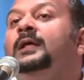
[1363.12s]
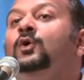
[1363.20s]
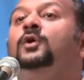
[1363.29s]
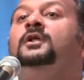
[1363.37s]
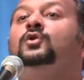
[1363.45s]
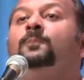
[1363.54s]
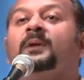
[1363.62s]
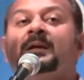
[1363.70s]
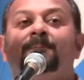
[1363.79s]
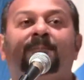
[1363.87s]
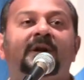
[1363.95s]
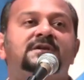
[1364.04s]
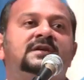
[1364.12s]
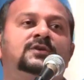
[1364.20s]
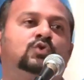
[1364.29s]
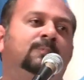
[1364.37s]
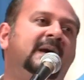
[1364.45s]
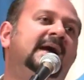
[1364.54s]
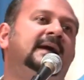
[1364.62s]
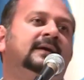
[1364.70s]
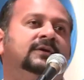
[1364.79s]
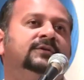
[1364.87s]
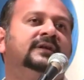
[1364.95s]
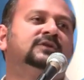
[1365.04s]
in order to bring pressure to
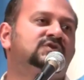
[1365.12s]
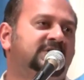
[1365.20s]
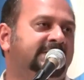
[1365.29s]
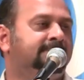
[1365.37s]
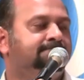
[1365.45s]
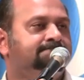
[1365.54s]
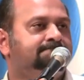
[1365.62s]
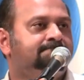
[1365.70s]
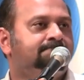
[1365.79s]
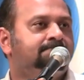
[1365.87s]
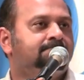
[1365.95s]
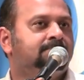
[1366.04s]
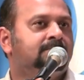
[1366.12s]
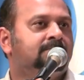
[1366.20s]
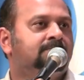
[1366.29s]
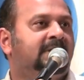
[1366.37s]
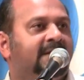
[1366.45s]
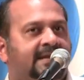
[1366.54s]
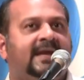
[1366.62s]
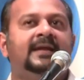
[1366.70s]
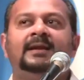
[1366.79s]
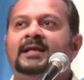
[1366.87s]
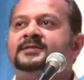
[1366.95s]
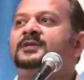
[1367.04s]
bear on Dato' Sri. But
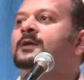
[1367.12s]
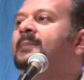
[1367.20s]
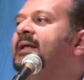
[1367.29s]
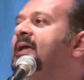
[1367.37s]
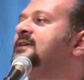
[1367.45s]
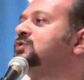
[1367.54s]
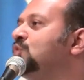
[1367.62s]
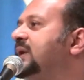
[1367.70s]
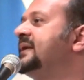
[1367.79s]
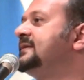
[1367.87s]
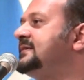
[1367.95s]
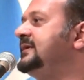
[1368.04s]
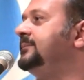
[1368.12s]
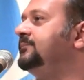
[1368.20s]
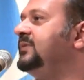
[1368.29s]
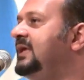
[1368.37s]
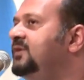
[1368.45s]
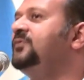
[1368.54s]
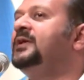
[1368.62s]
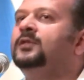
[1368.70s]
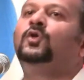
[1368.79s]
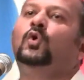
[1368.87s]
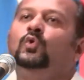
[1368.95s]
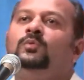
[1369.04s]
again, ladies and gentlemen, as you can see,
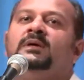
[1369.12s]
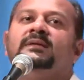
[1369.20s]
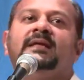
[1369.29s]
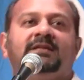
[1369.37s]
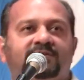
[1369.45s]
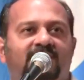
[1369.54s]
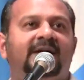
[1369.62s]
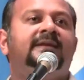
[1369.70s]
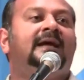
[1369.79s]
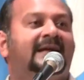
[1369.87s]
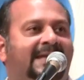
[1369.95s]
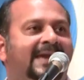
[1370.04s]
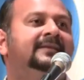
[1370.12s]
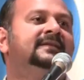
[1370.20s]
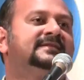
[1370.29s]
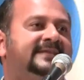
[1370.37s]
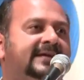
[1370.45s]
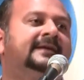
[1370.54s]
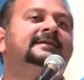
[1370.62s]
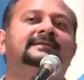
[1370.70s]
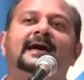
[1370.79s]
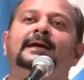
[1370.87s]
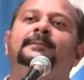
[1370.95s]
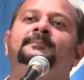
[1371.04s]
even though they tried again the
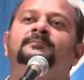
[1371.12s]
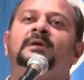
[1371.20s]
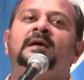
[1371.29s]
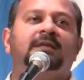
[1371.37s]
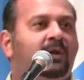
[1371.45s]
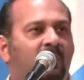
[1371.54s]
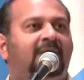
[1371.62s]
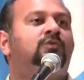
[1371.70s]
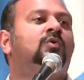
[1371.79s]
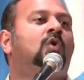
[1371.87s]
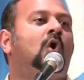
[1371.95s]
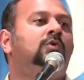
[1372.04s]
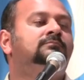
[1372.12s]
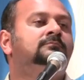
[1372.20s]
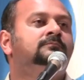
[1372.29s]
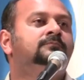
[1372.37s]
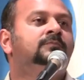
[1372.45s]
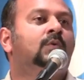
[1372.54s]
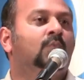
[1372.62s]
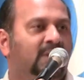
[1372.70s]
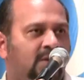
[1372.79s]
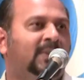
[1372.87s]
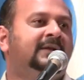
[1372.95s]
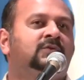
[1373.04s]
second time, they went to court,
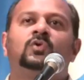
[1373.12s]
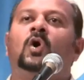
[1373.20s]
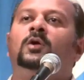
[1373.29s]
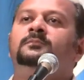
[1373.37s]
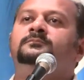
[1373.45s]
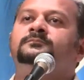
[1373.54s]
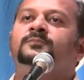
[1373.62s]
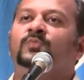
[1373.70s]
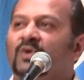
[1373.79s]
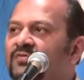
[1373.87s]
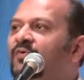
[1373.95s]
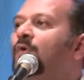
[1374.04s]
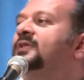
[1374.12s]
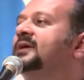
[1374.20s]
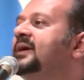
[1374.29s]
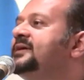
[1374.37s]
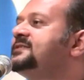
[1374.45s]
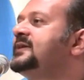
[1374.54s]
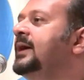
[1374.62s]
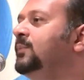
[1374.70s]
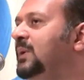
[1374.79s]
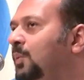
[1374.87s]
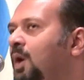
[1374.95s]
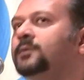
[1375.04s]
we went to court, we fought the case
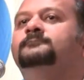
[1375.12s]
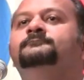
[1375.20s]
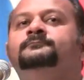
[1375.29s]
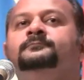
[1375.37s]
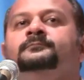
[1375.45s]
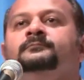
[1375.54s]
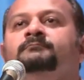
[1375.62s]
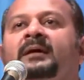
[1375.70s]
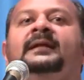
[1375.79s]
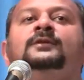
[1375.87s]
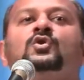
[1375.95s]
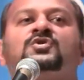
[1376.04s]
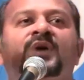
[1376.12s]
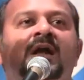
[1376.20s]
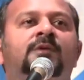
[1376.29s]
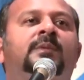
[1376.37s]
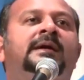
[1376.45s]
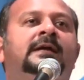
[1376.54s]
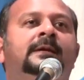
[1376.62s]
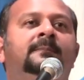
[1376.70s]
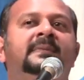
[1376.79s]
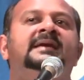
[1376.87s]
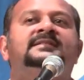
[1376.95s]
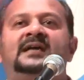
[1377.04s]
and we won. But Dato' Sri Anwar
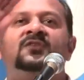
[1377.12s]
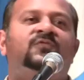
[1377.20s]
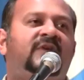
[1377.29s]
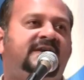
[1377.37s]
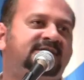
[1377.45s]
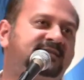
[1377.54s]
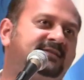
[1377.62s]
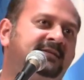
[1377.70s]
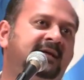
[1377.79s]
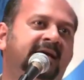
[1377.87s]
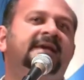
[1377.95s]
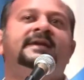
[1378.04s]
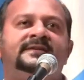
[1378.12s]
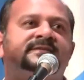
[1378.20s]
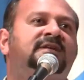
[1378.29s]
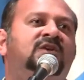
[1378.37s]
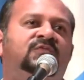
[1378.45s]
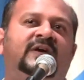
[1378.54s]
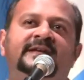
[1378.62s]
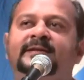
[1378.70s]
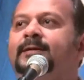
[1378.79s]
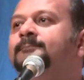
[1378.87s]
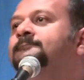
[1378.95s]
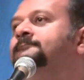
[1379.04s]
Ibrahim is unfazed. He is still
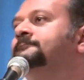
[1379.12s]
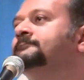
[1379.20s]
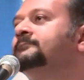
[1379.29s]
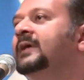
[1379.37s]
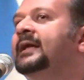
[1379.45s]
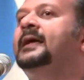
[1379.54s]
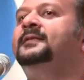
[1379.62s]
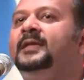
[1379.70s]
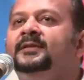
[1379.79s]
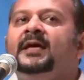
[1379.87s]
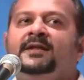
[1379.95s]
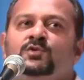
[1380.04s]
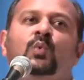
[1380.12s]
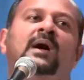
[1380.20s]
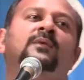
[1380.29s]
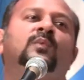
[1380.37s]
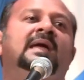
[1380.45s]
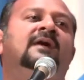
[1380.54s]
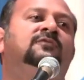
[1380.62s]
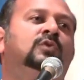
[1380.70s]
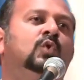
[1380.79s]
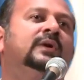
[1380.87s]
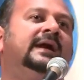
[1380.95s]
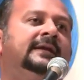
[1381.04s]
fighting. And I think that is what we have
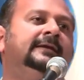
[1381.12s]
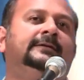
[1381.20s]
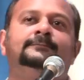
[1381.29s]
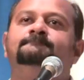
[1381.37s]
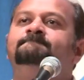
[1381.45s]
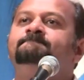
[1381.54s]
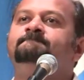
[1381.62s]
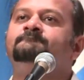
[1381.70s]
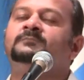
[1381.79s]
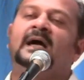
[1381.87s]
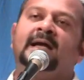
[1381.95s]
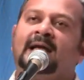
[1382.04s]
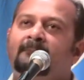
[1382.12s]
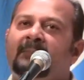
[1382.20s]
to look at here. I